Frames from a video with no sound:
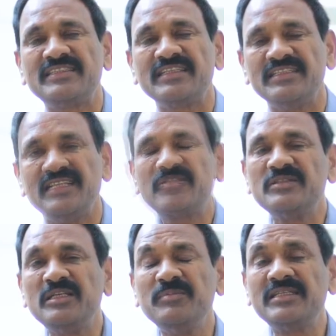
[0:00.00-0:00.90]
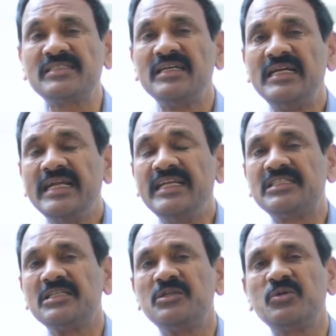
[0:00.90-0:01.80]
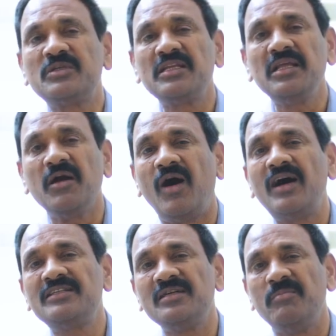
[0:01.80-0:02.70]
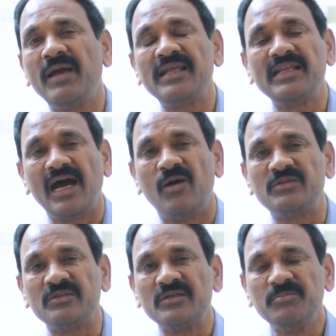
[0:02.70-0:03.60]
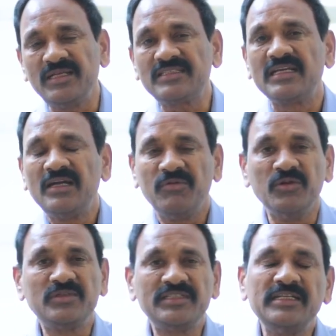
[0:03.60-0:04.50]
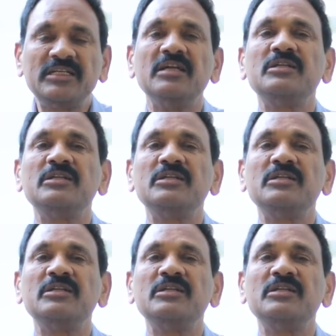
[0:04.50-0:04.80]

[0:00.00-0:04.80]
this. So the miss is totally odd man out. Miss, when you see